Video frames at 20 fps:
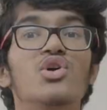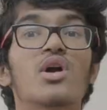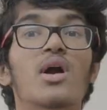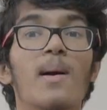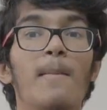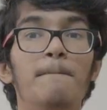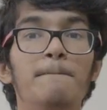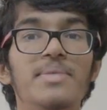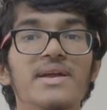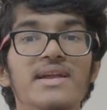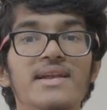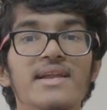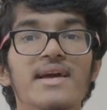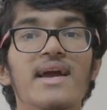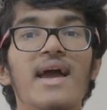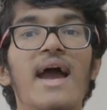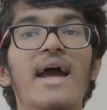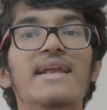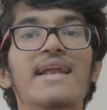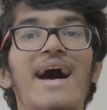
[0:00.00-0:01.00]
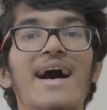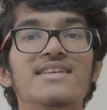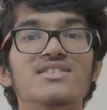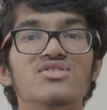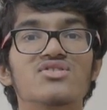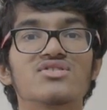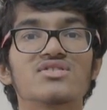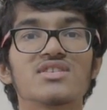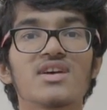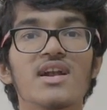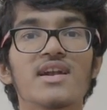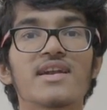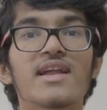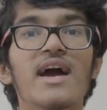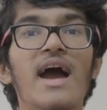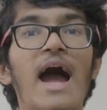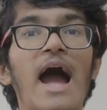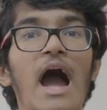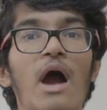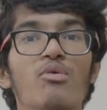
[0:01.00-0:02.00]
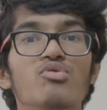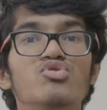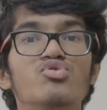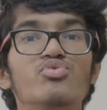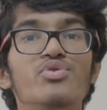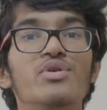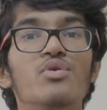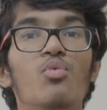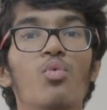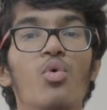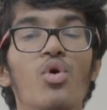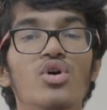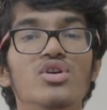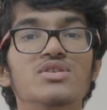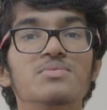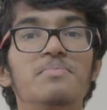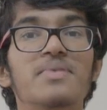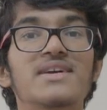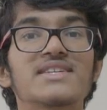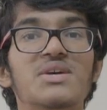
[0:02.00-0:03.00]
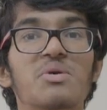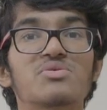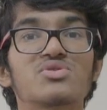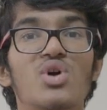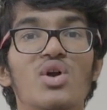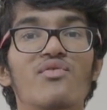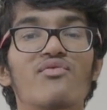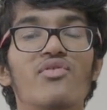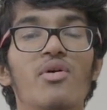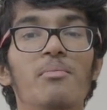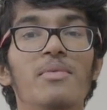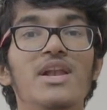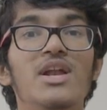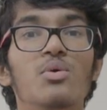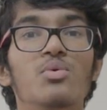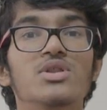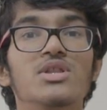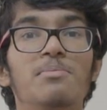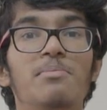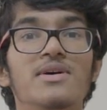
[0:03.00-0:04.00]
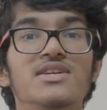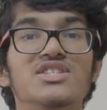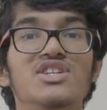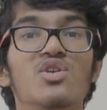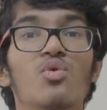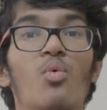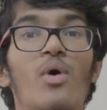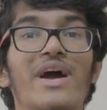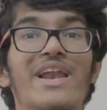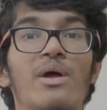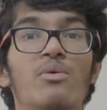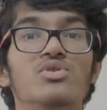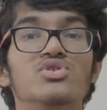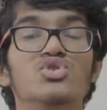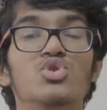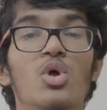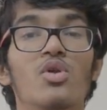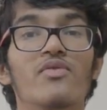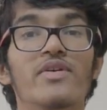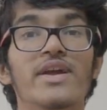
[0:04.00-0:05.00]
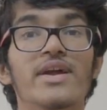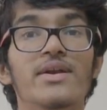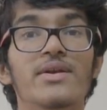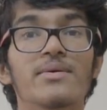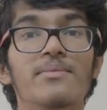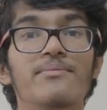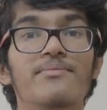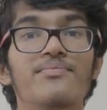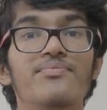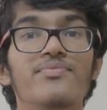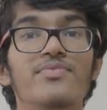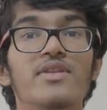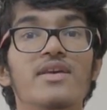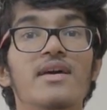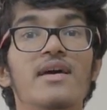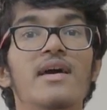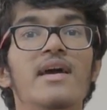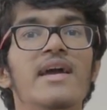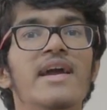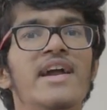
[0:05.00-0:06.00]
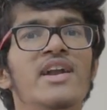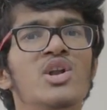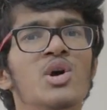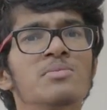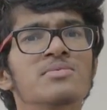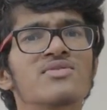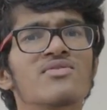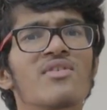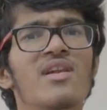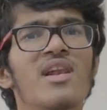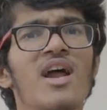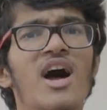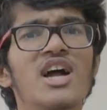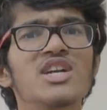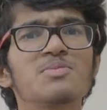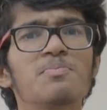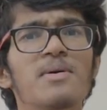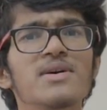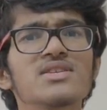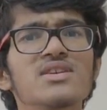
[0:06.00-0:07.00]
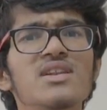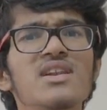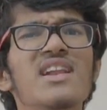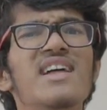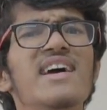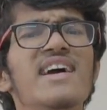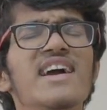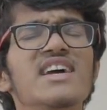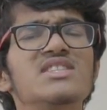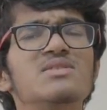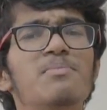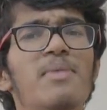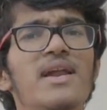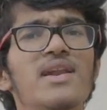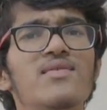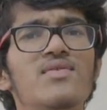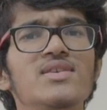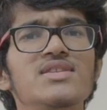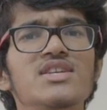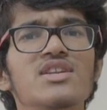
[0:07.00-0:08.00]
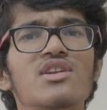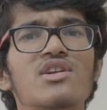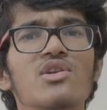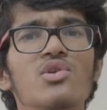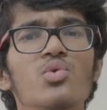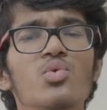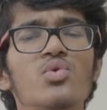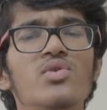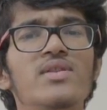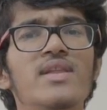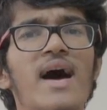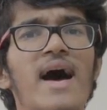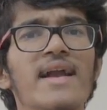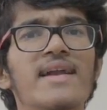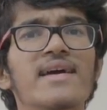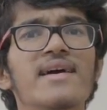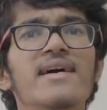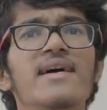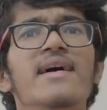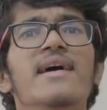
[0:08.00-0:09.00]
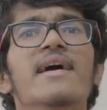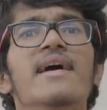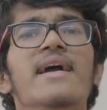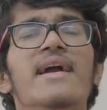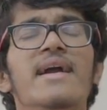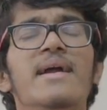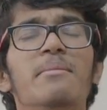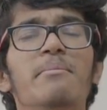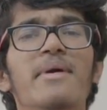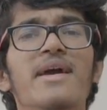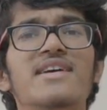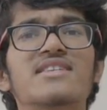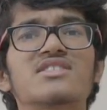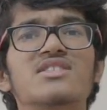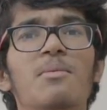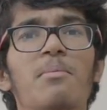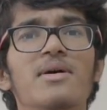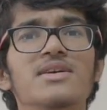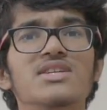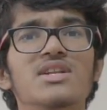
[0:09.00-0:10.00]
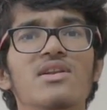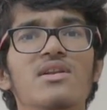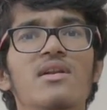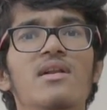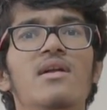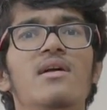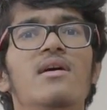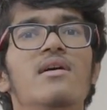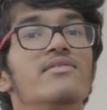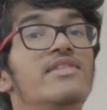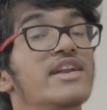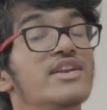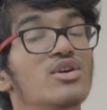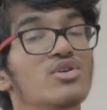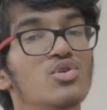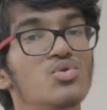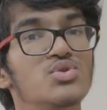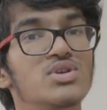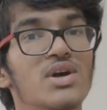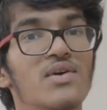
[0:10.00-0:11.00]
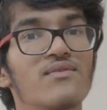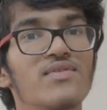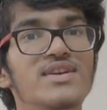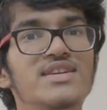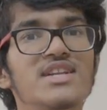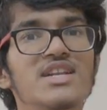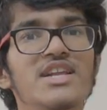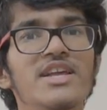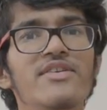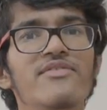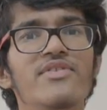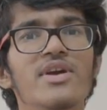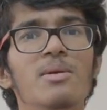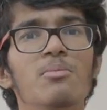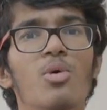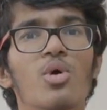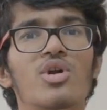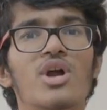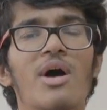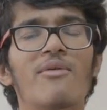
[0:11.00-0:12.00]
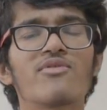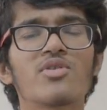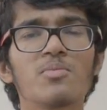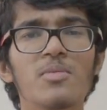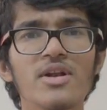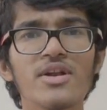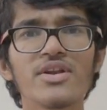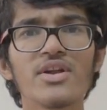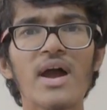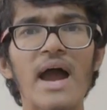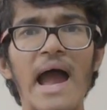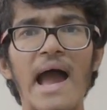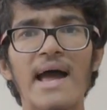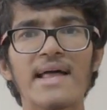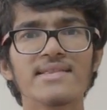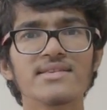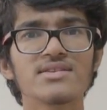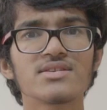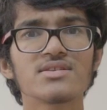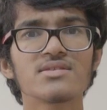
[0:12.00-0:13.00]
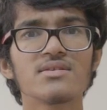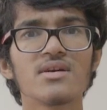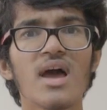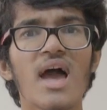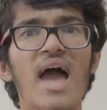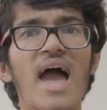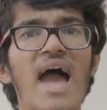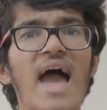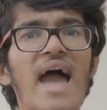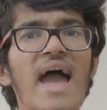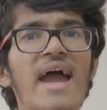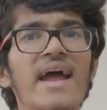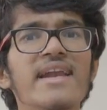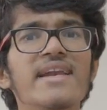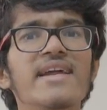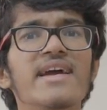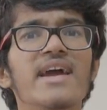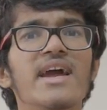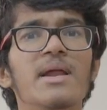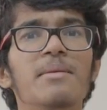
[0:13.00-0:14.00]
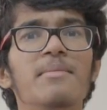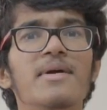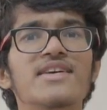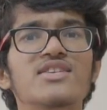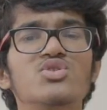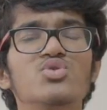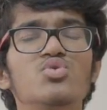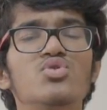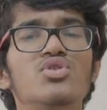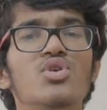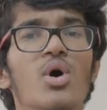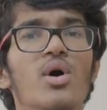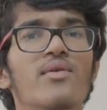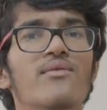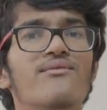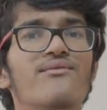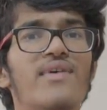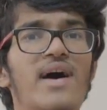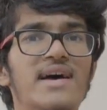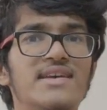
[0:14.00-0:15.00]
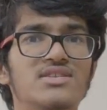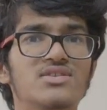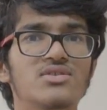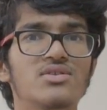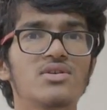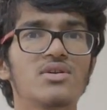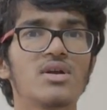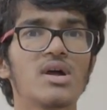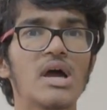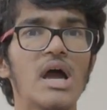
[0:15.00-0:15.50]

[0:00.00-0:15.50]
to compete, and as a result, I was doing worse because I was not familiar with the puzzle while I was solving it. In terms of the large puzzle, its benefits include that it makes the puzzle that you're using officially feel more comfortable in your hands, and it makes you turn faster.